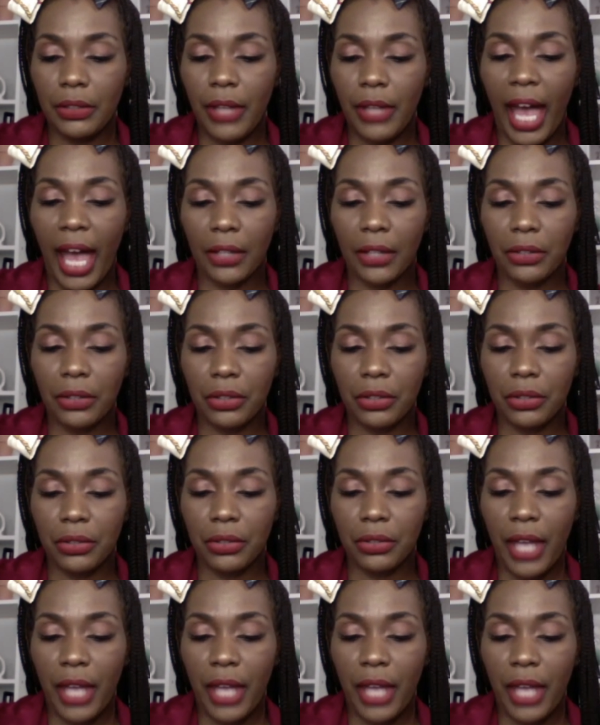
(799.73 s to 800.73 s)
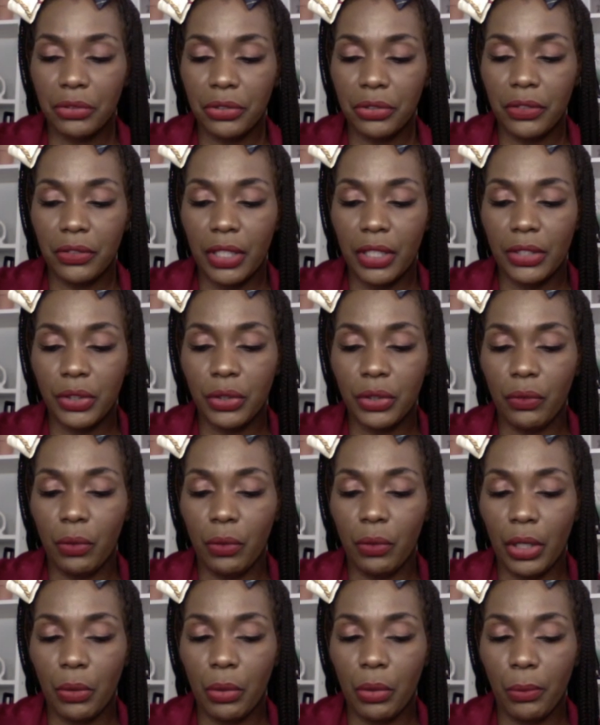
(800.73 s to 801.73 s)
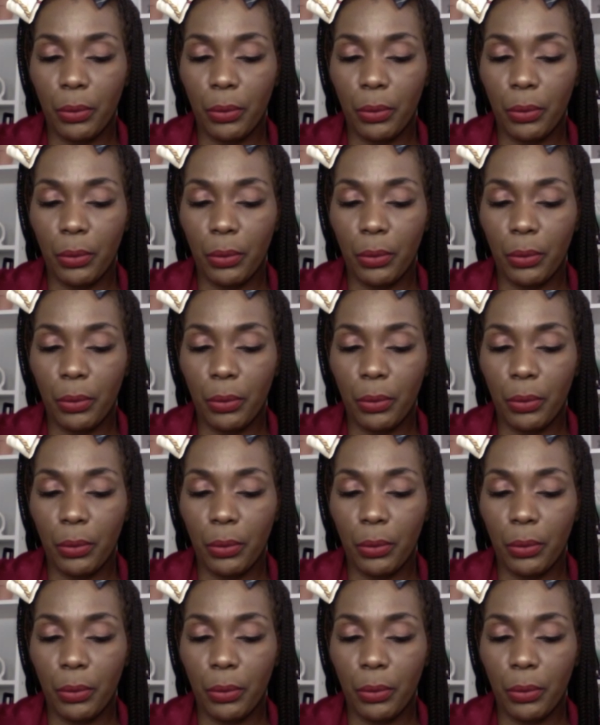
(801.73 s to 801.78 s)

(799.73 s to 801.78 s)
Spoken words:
actors, actresses that you work with?